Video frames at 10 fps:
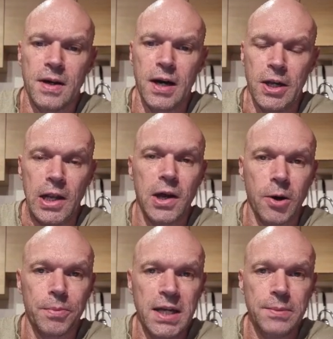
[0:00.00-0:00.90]
a
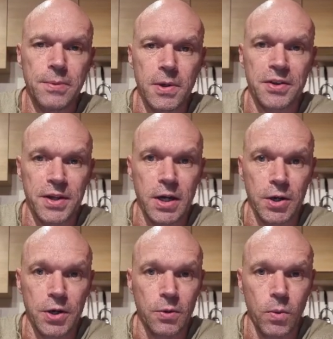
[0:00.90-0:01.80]
lot of people, I think, are
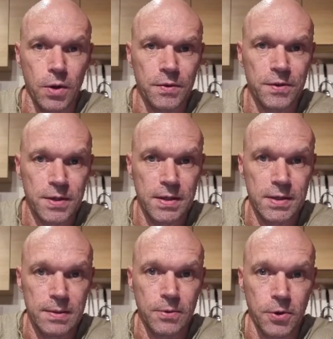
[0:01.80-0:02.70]
going to want
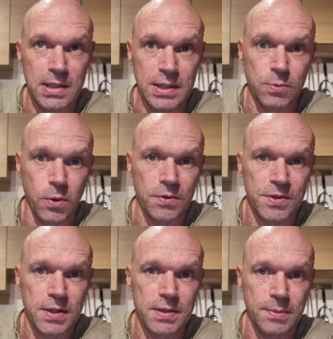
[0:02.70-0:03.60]
City, or at least one
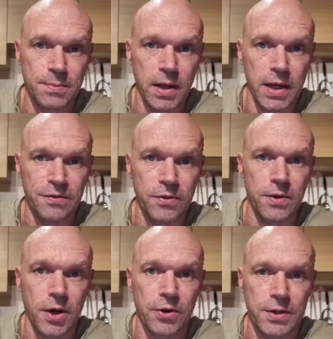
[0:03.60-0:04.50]
City player for the
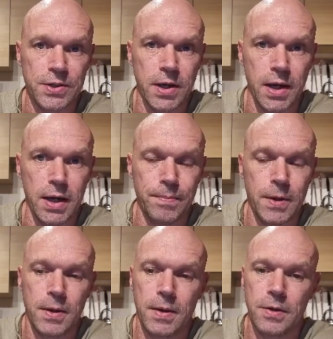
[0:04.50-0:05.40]
Norwich game.
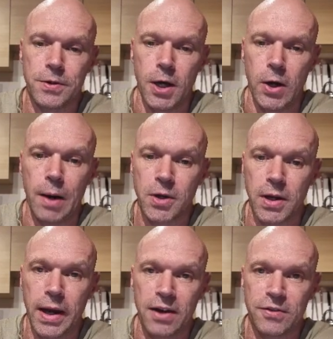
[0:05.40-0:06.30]
So I'm going
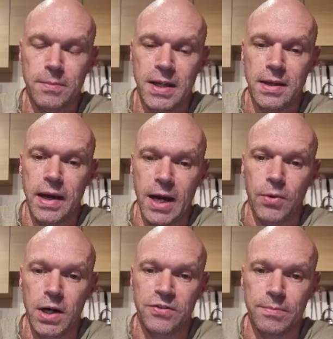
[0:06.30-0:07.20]
to have him in now
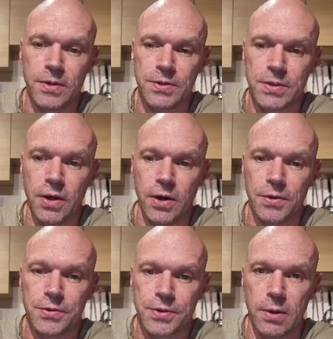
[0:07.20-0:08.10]
right from the
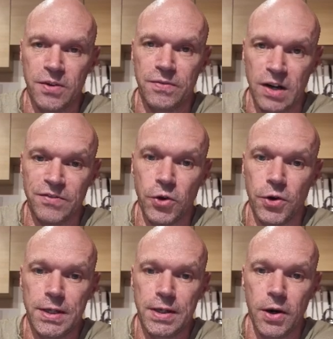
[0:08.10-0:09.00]
start. So I've
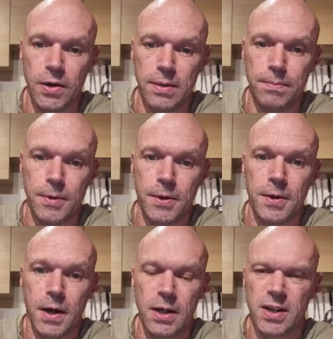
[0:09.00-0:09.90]
already got him,
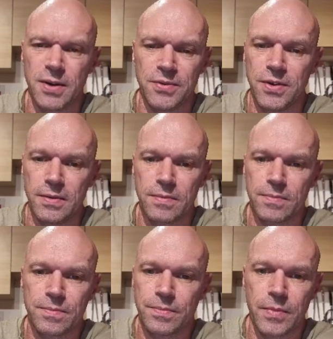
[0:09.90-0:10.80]
and
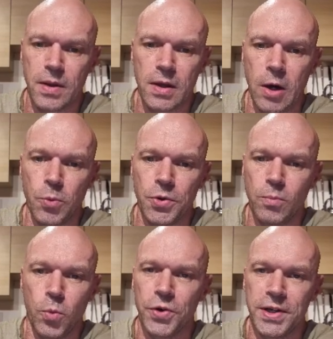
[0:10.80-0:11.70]
I wouldn't
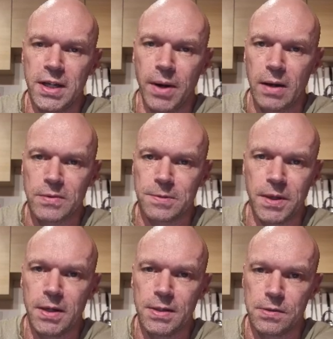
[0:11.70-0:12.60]
worry about
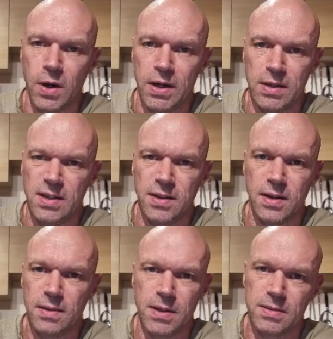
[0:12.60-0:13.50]
Spurs away
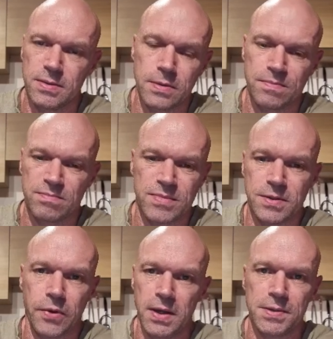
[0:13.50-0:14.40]
either, because let's
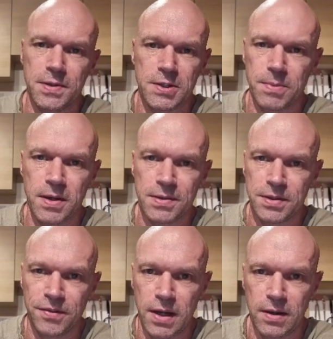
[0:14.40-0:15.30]
face it, Spurs'
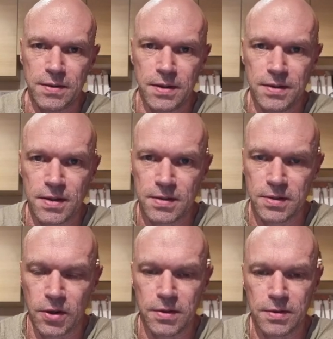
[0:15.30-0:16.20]
defence is
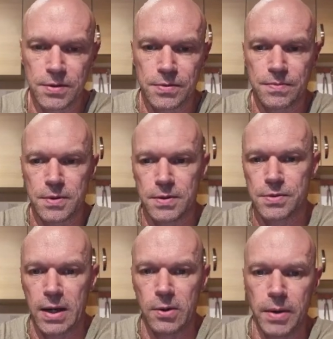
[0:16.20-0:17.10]
nothing to
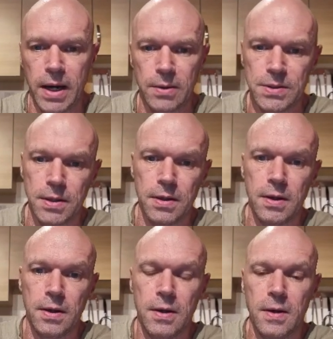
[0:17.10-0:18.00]
shout about, is it?
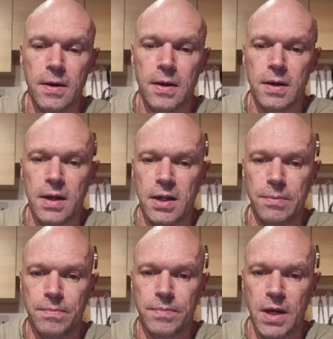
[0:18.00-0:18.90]

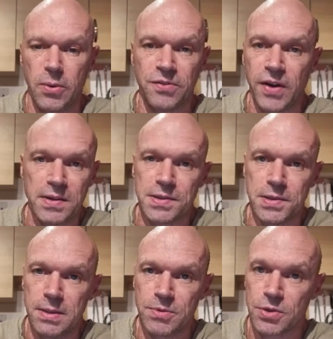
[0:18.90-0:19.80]
I would
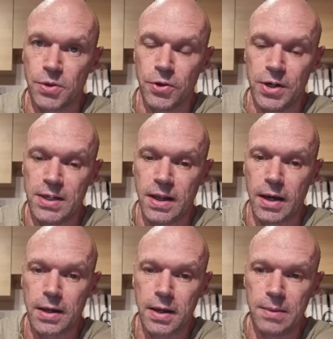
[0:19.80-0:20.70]
fancy him scoring in
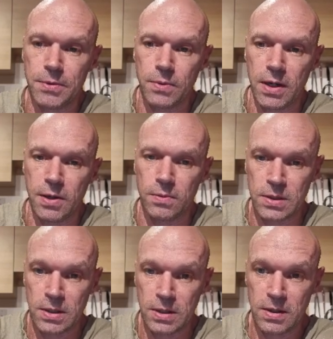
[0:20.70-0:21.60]
that game as well.
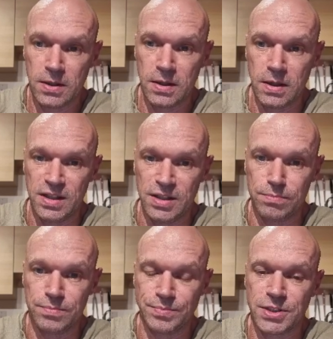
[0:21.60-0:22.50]

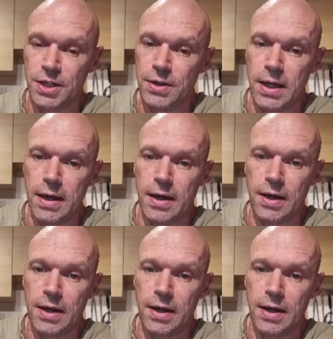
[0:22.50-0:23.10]
So yeah, I